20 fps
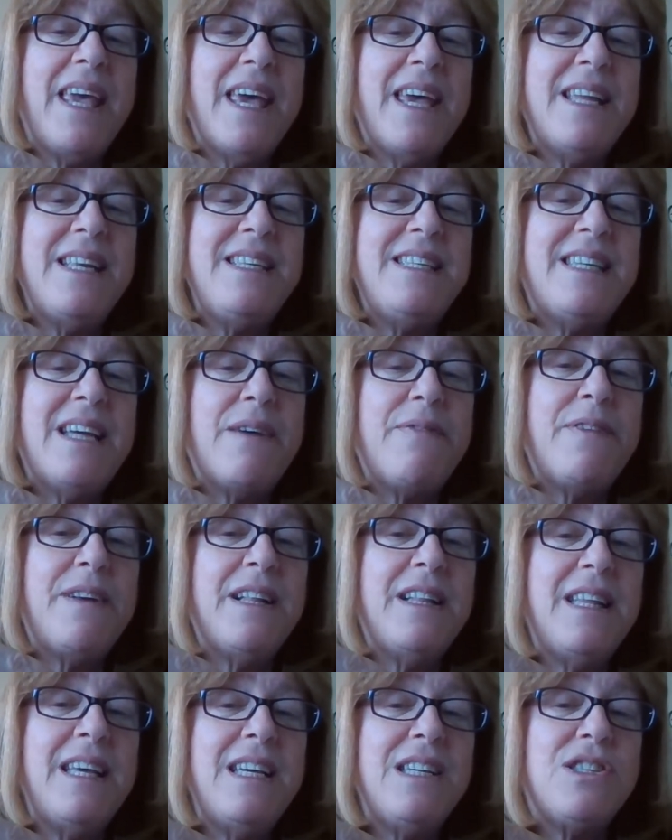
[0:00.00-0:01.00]
in
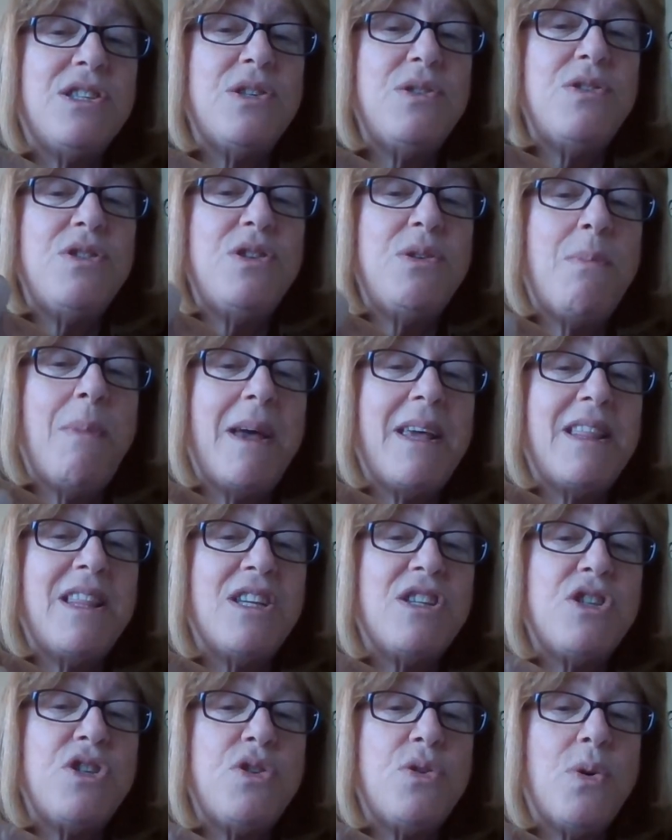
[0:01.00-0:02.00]
definitely as soon as you make
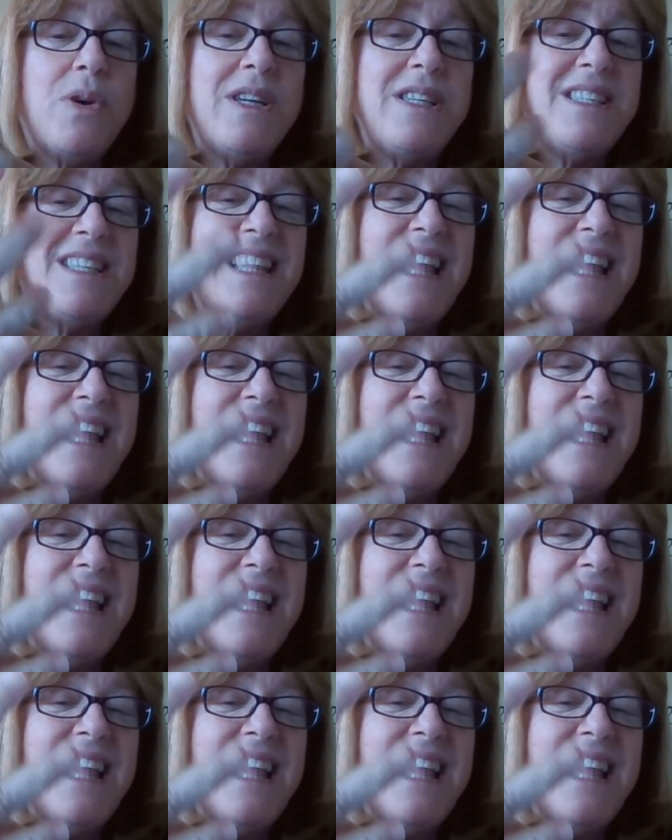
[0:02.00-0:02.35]
this choice.